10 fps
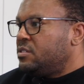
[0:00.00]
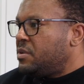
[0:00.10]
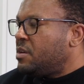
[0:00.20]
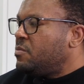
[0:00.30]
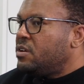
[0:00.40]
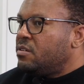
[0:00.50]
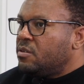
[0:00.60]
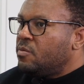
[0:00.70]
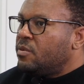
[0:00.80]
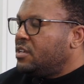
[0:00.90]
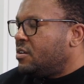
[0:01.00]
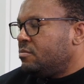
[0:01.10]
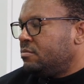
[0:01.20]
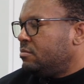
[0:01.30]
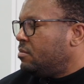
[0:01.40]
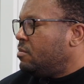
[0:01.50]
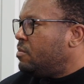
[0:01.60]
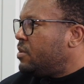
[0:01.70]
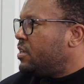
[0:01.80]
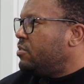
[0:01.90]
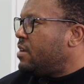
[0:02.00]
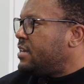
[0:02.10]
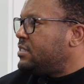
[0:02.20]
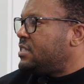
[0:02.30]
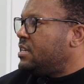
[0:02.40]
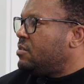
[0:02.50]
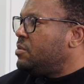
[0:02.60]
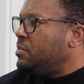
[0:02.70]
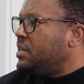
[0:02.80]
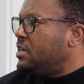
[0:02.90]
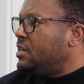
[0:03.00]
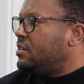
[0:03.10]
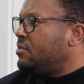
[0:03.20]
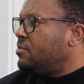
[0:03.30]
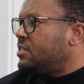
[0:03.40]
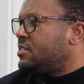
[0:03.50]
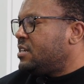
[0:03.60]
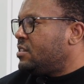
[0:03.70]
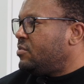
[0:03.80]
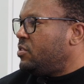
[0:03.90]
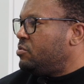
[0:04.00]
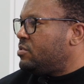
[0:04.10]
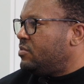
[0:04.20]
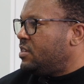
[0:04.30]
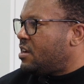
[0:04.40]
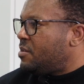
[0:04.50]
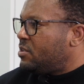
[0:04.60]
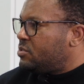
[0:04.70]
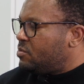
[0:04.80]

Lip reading: But I'm wondering, what you guys think would be, what's like the future of e-commerce?